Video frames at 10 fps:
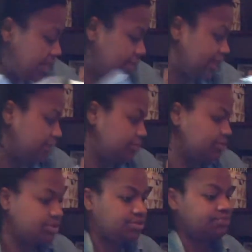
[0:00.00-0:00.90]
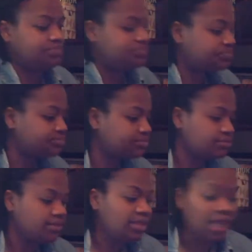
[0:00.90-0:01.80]
that goes.
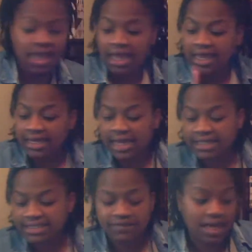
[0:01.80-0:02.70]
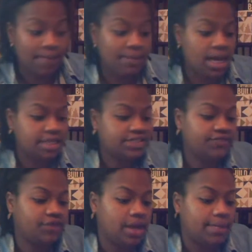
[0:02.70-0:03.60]
Next, I've got a box
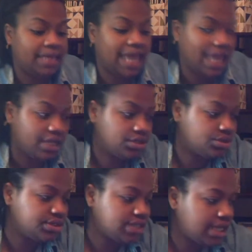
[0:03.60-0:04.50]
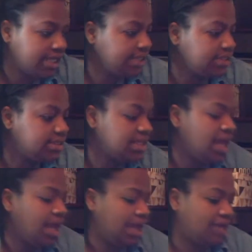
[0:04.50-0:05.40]
from Candle Science,
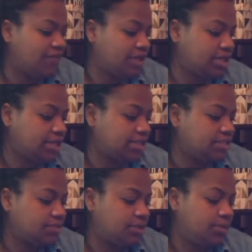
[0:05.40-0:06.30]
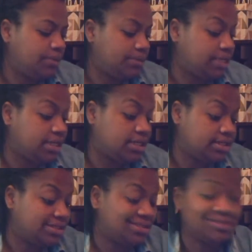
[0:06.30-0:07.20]
and I've already cut this one open
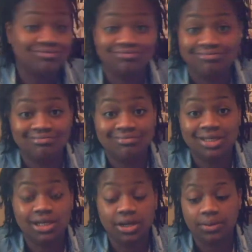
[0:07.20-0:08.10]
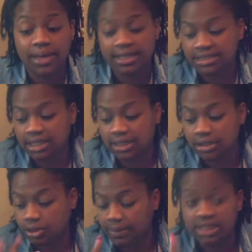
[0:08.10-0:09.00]
because the girl went a
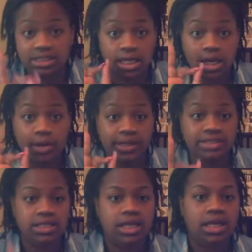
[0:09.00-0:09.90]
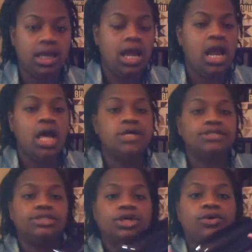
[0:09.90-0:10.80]
little bit crazy.
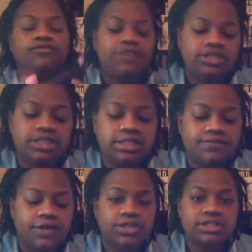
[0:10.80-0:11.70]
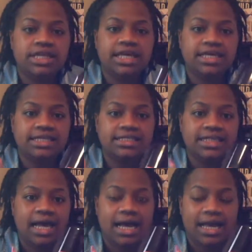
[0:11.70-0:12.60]
So first things first is
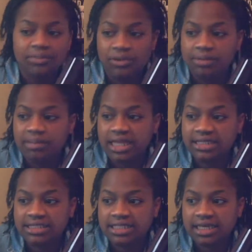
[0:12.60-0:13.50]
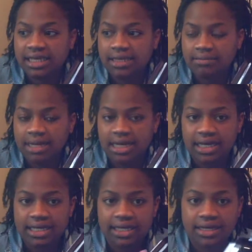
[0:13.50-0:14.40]
I'm replacing my